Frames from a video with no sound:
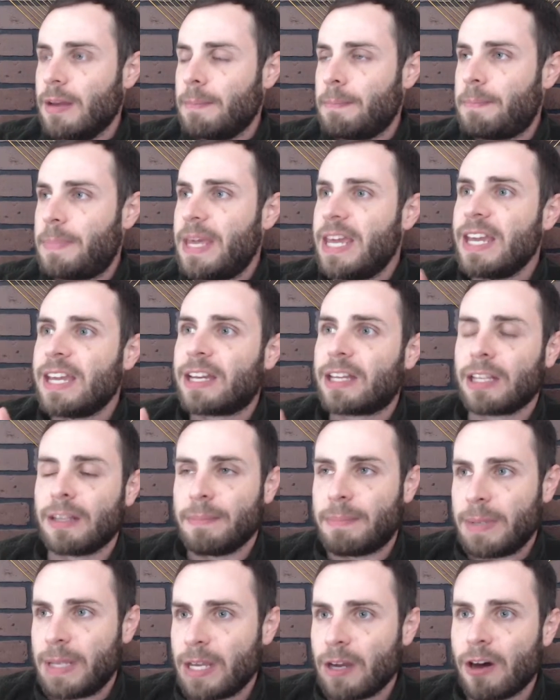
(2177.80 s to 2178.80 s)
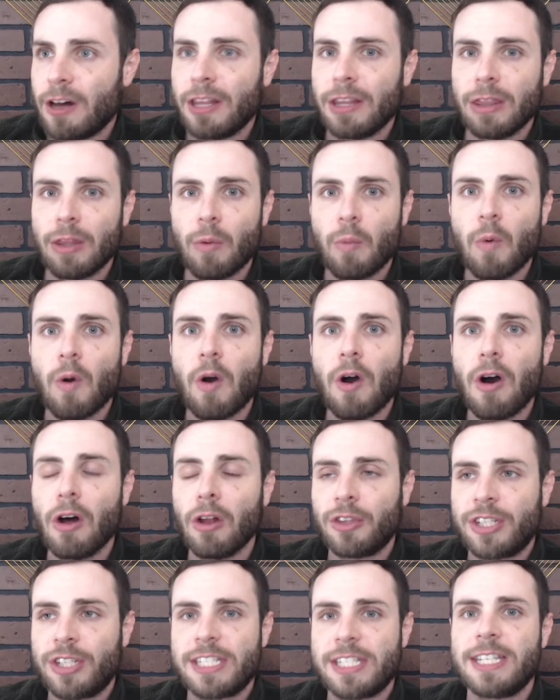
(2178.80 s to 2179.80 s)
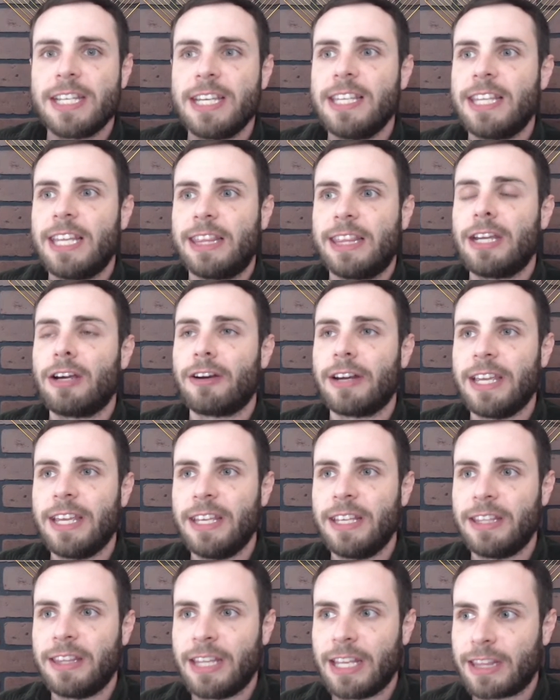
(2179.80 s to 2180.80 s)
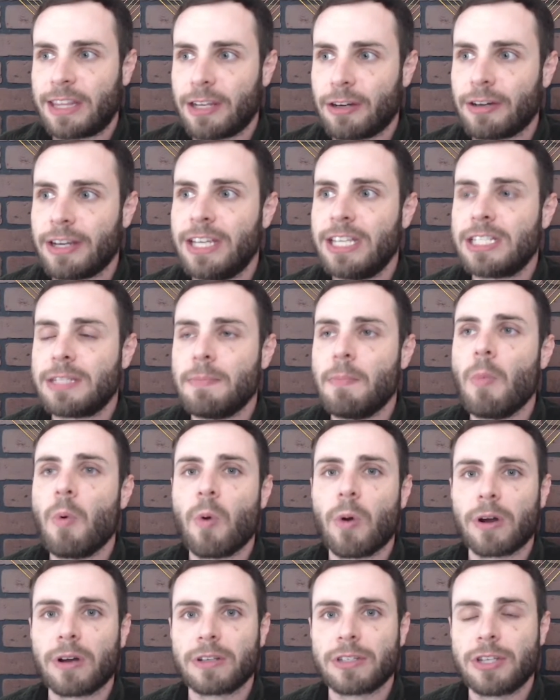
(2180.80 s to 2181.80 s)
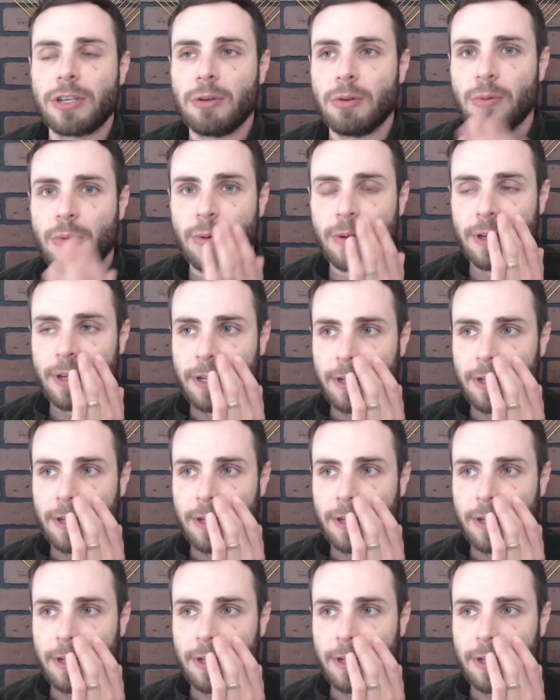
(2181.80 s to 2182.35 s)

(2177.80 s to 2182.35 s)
peek beyond the wall to see that there is more to